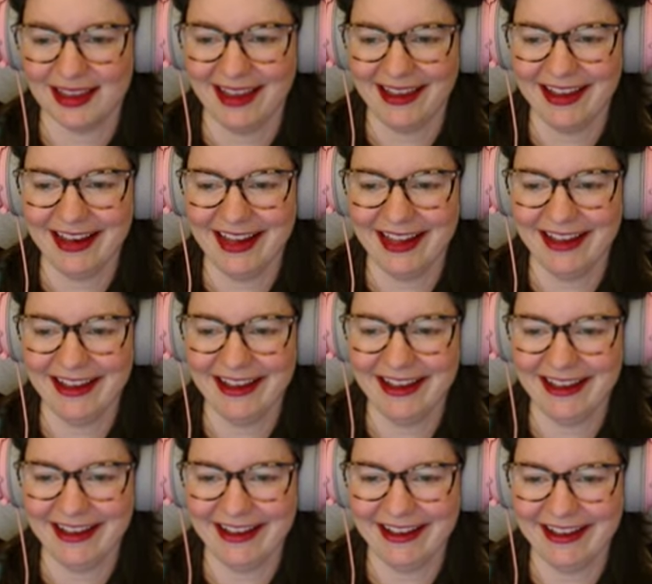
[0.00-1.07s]

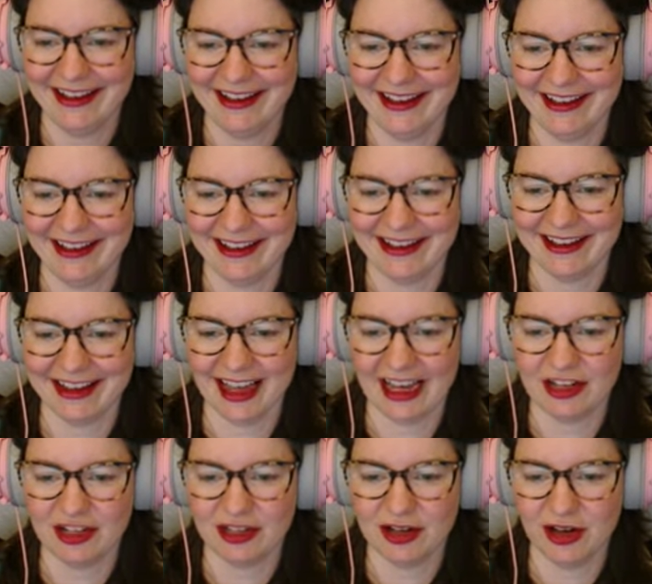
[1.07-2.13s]
Look, I
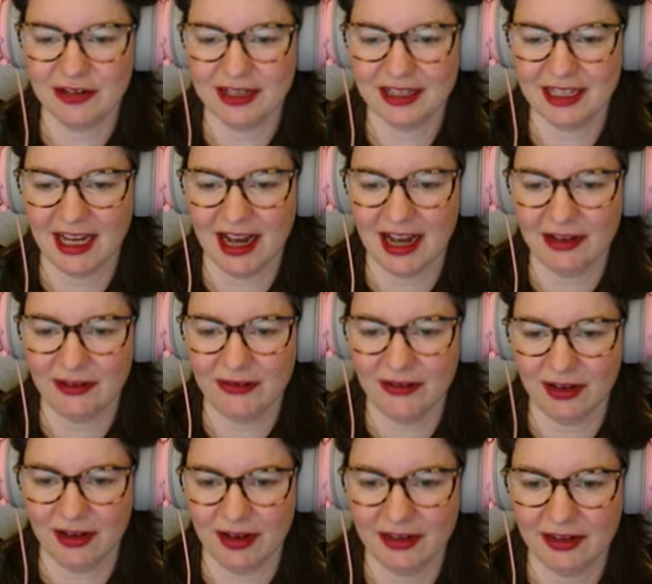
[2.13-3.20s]
just got this tile
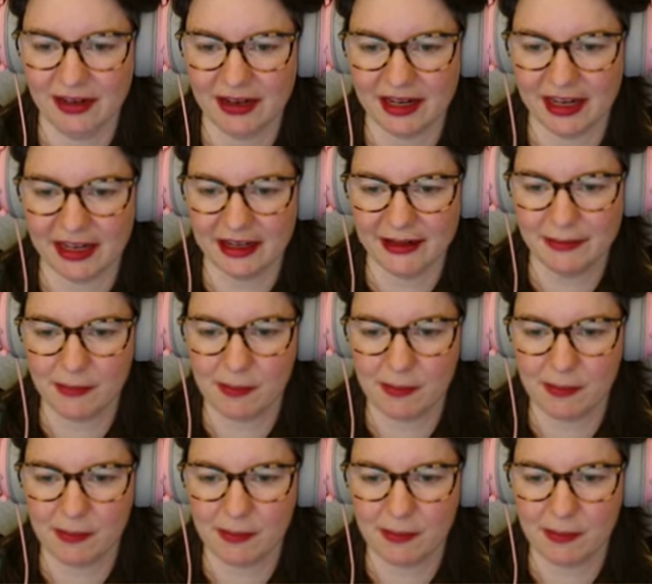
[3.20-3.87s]
floor the other day.